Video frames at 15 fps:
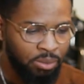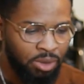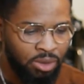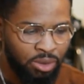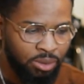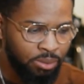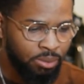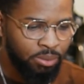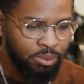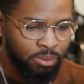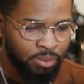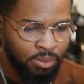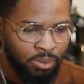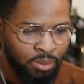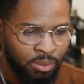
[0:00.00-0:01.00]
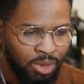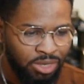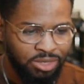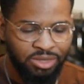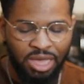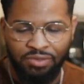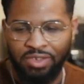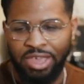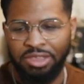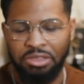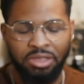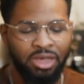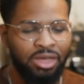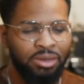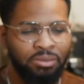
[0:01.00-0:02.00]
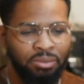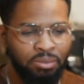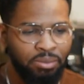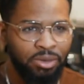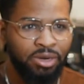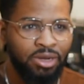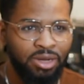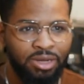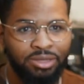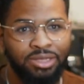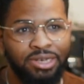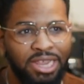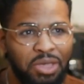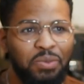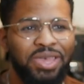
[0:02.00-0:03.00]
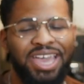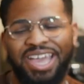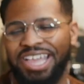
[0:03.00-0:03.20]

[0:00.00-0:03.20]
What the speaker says: I just haven't had the time, but today we